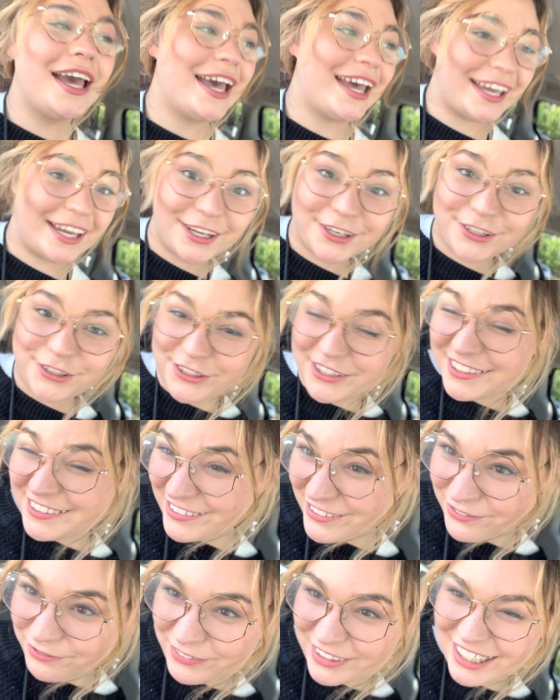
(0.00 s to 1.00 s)
It just
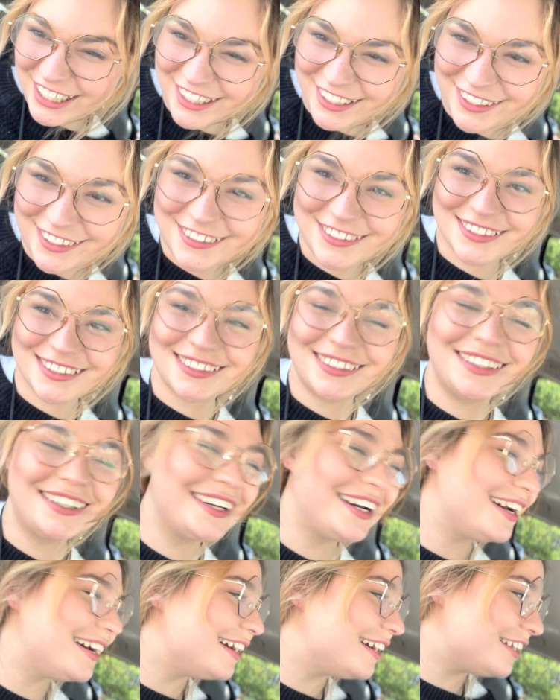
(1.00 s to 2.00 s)
finished
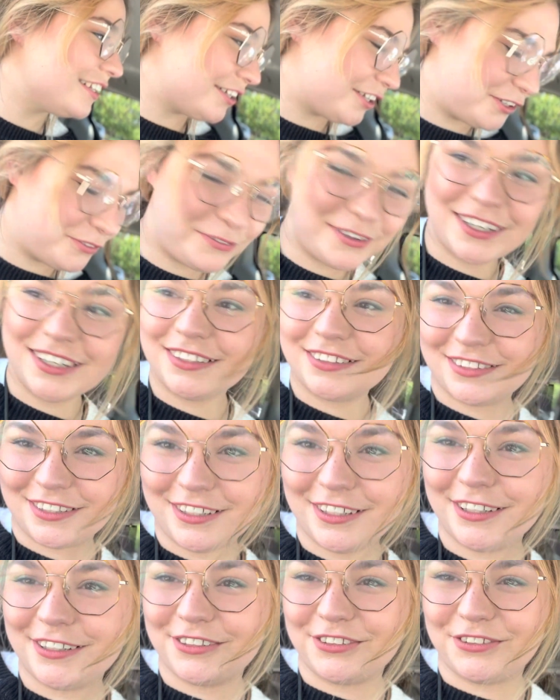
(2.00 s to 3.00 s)
the research